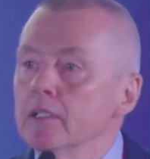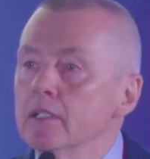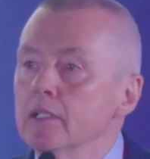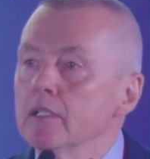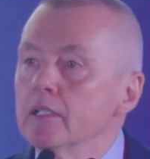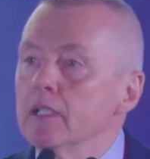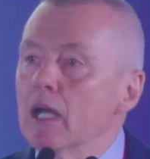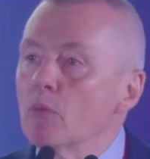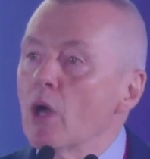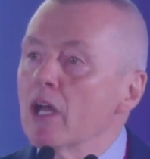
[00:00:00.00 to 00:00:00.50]

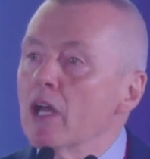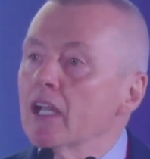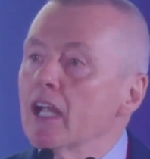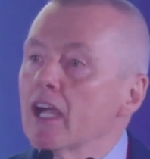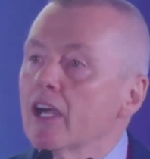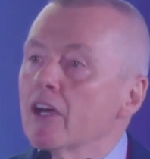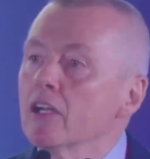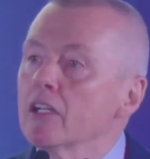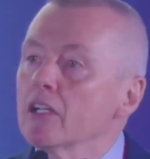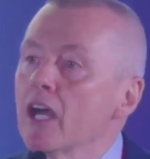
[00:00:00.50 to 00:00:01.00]
Now, while
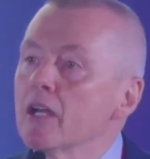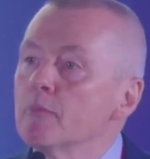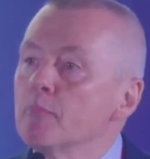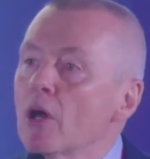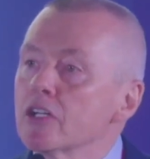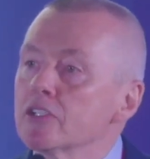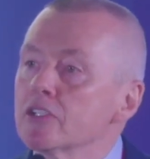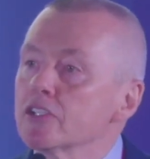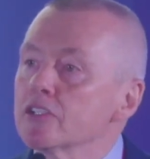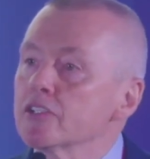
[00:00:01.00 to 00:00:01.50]
airline
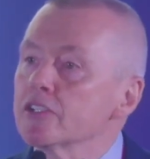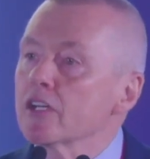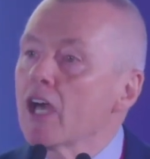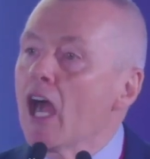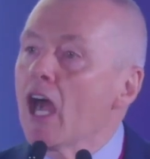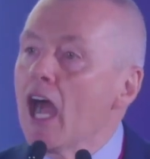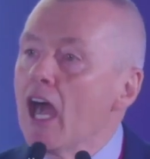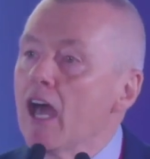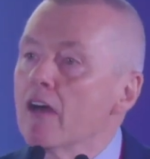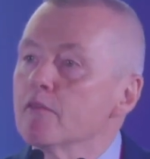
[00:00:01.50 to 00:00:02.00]
margins are
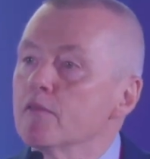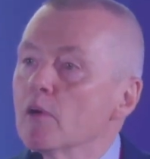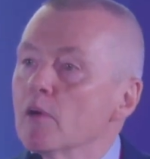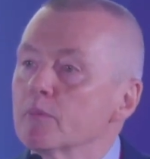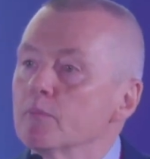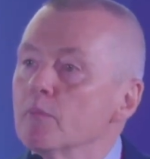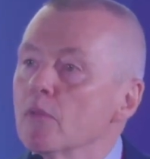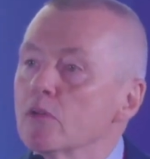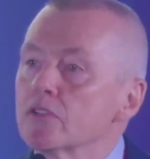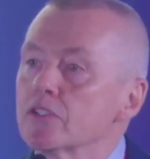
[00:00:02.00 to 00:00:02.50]
half
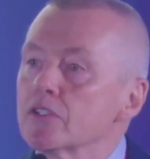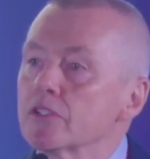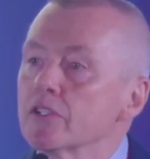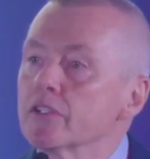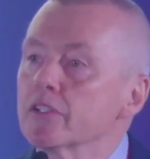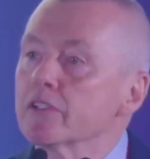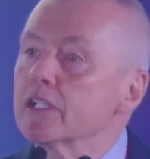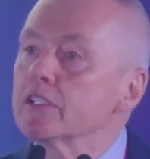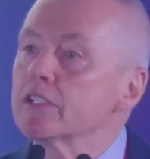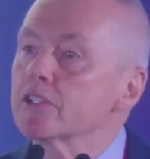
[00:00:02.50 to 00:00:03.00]
what most
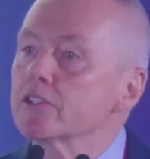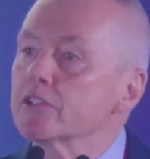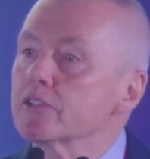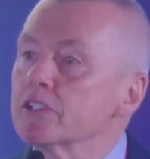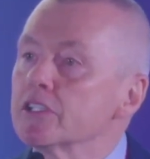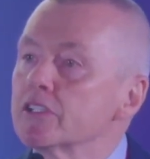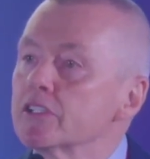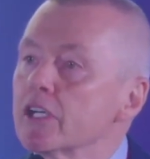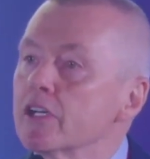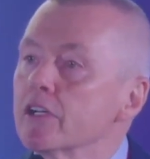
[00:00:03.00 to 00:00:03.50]
other
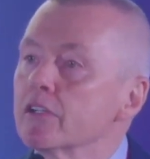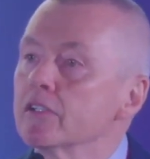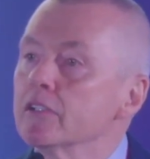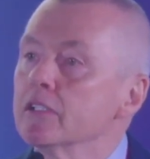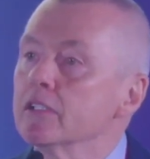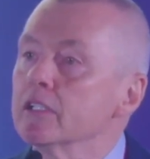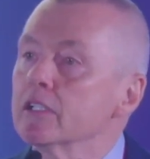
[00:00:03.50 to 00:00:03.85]
industries earn,